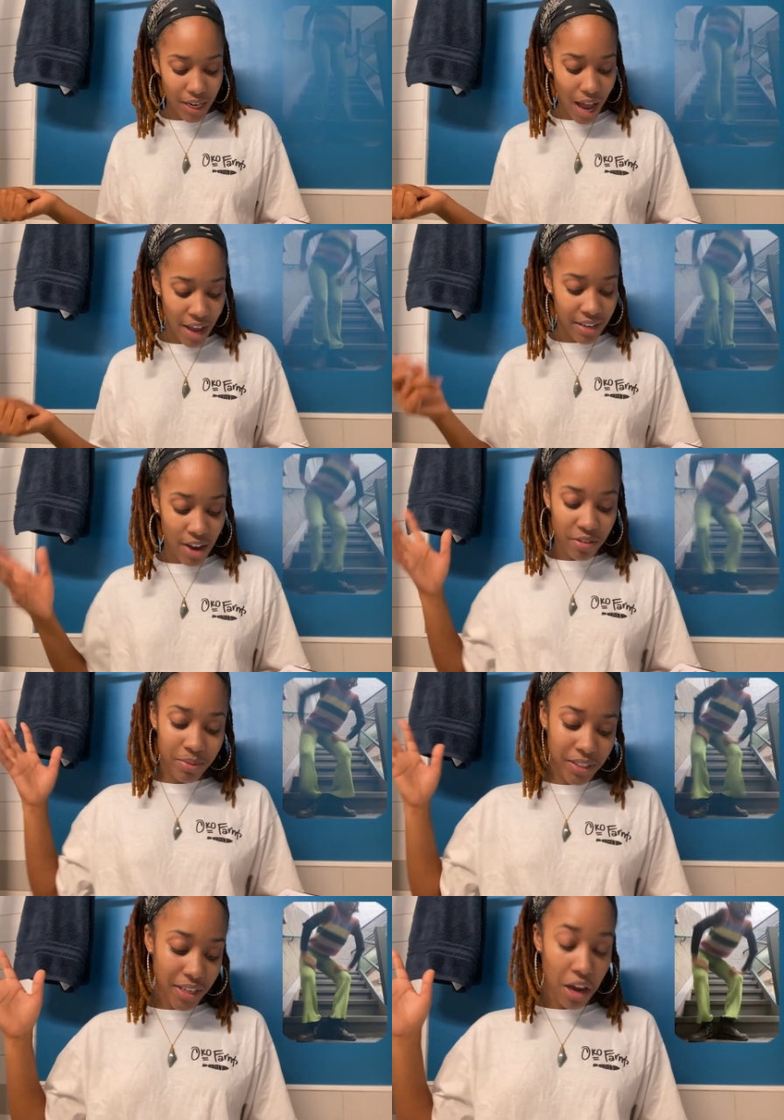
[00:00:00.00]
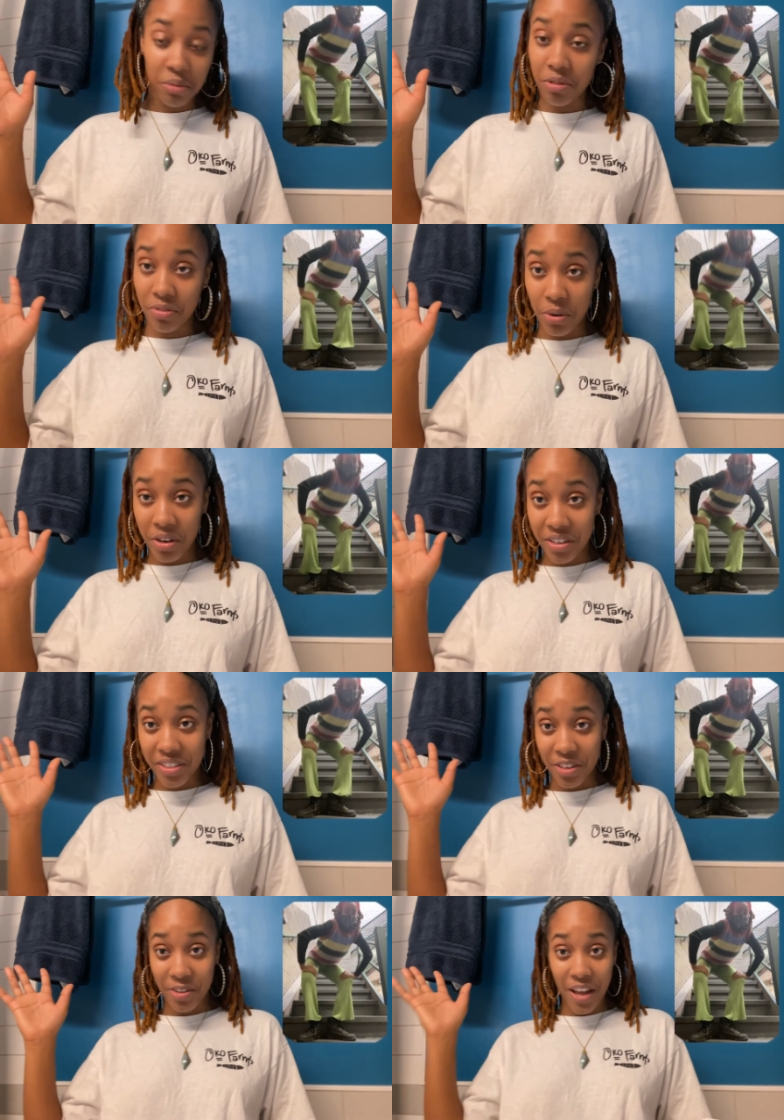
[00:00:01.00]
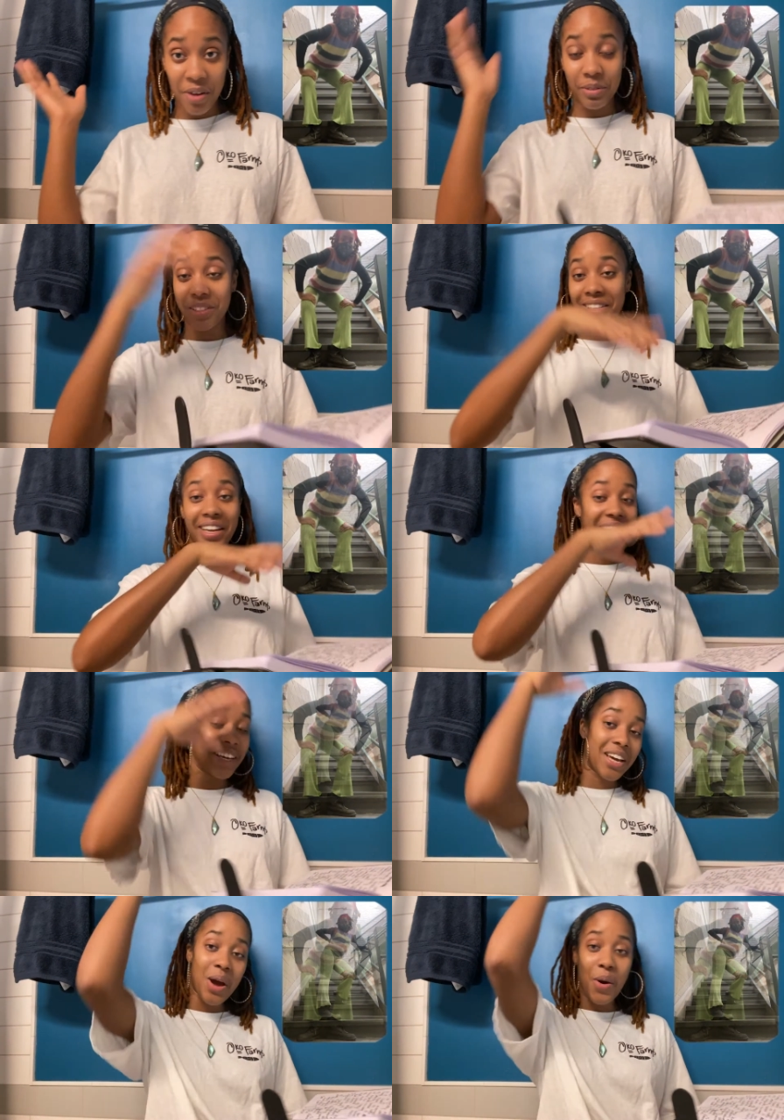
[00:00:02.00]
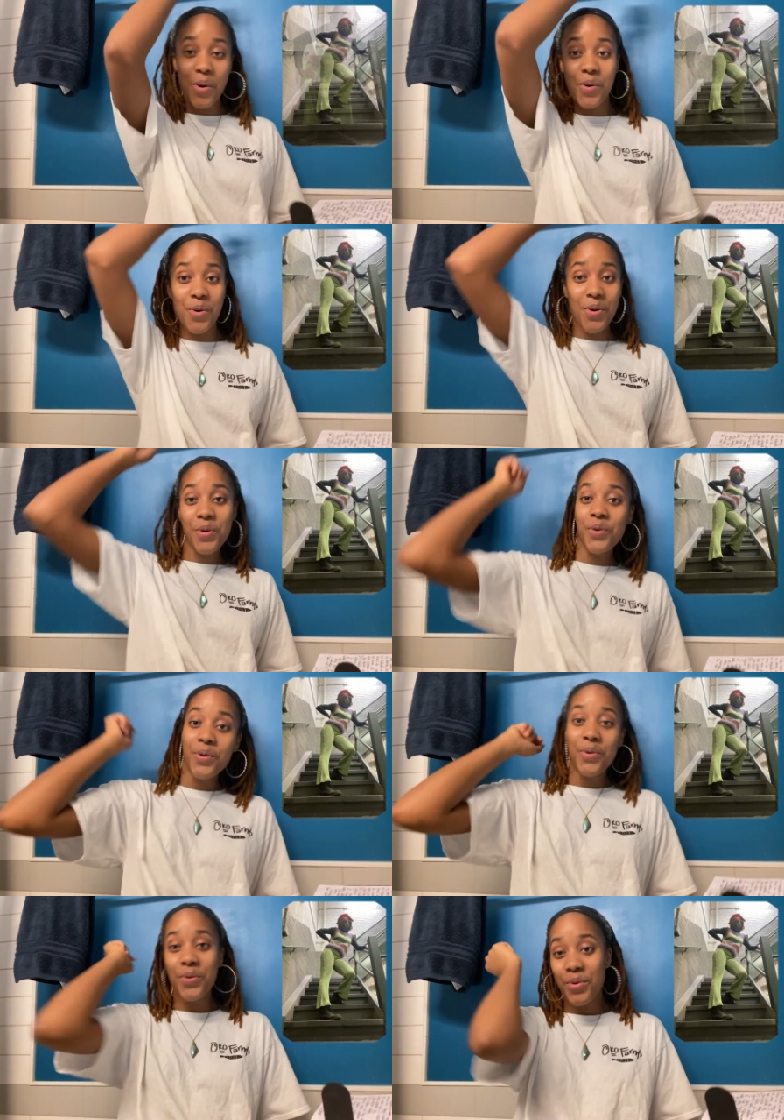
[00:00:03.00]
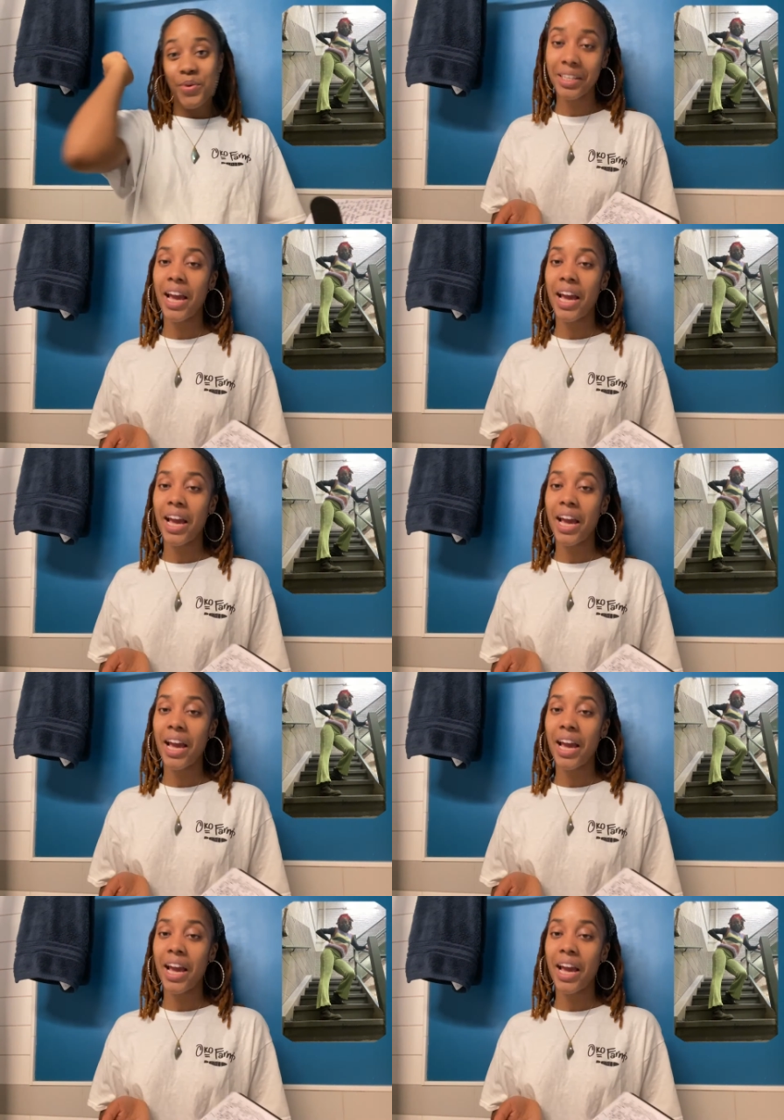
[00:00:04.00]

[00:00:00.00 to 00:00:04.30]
I'd never been styled before, so that was like, ooh.